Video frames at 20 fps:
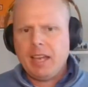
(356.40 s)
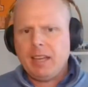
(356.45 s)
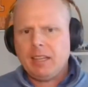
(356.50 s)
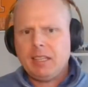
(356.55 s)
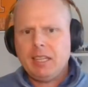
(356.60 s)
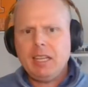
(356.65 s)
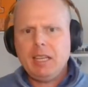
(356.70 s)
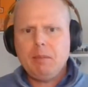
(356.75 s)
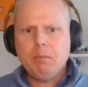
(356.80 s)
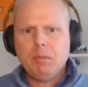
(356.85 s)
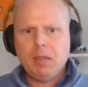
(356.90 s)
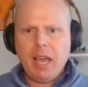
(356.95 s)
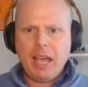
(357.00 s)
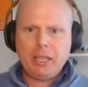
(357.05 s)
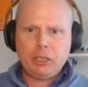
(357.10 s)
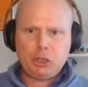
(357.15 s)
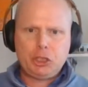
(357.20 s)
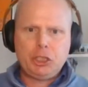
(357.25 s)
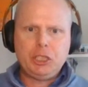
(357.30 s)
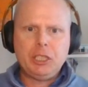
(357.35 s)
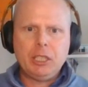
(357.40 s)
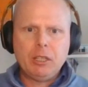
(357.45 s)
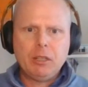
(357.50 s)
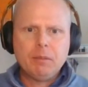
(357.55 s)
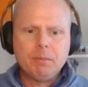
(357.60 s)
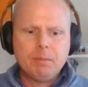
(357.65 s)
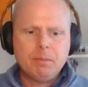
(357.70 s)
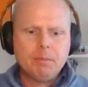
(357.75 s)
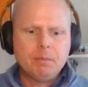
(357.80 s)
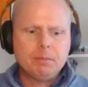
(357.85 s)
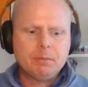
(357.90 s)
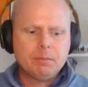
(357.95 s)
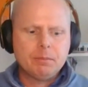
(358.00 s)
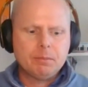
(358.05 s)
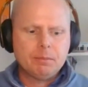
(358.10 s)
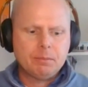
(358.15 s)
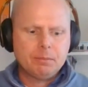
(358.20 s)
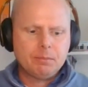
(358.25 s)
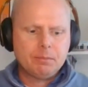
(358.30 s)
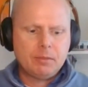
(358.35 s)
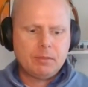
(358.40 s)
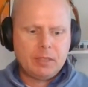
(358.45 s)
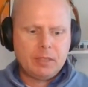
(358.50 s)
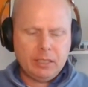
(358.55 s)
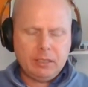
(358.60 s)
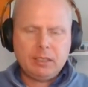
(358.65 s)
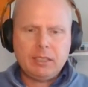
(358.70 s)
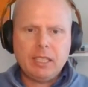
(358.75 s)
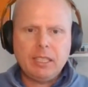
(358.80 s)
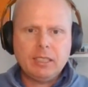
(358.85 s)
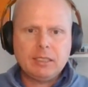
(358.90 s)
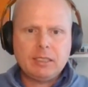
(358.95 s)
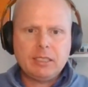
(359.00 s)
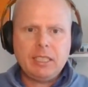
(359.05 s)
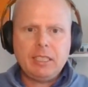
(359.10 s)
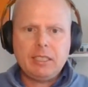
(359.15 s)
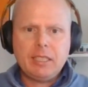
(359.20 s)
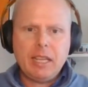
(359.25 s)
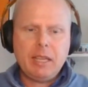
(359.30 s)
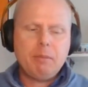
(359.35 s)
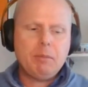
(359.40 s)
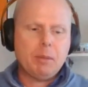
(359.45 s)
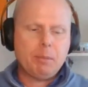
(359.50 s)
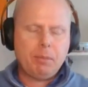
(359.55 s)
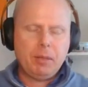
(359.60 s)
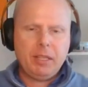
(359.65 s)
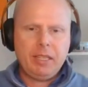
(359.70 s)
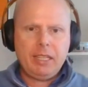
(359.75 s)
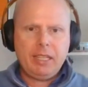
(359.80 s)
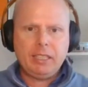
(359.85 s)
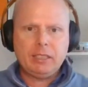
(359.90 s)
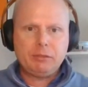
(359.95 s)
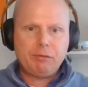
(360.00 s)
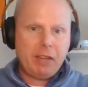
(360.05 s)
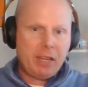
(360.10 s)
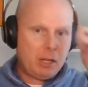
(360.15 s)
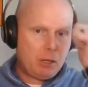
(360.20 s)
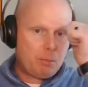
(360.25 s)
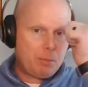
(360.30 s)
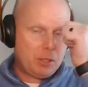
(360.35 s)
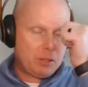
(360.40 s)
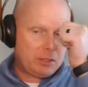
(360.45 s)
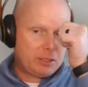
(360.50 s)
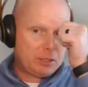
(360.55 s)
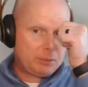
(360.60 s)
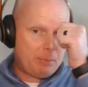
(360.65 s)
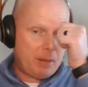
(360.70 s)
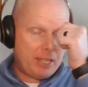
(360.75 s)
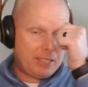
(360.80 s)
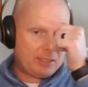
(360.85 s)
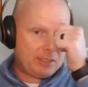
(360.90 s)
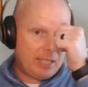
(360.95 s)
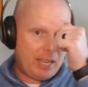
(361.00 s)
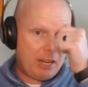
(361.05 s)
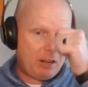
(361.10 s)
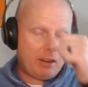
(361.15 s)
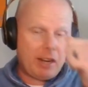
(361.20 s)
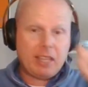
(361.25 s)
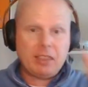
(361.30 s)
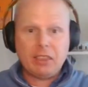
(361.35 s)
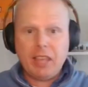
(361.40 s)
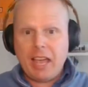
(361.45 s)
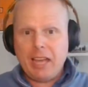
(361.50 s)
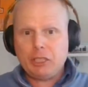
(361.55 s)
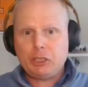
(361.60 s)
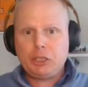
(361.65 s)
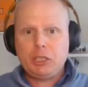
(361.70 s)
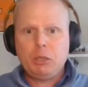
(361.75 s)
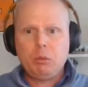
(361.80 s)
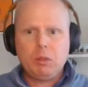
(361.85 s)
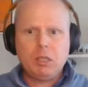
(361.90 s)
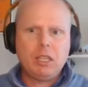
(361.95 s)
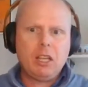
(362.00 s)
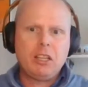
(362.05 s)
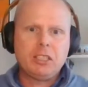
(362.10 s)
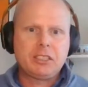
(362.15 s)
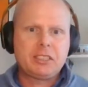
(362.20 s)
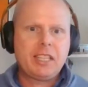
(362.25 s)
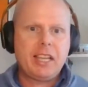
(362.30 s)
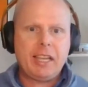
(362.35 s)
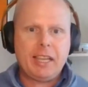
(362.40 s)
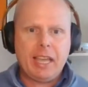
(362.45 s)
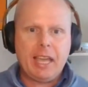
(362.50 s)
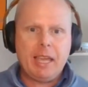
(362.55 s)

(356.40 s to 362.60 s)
That team last year, this Tennessee team that played against Vanderbilt this past Saturday, last year would have lost